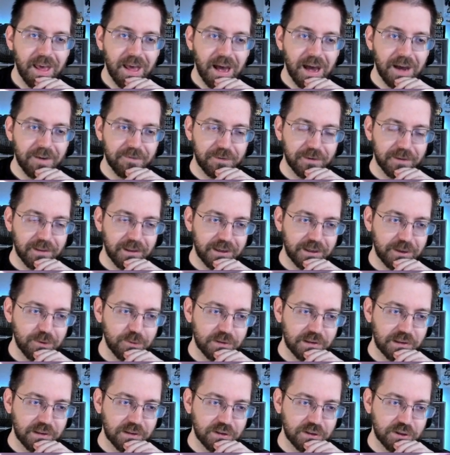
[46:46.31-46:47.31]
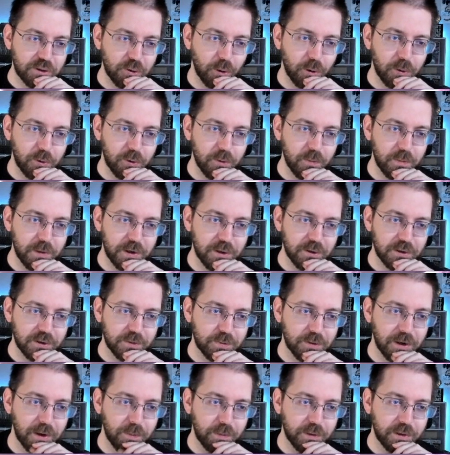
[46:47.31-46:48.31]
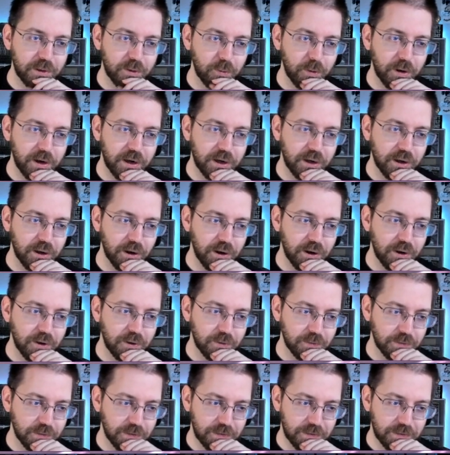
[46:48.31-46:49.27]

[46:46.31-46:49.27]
I feel like using the storeroom here is probably the way to go.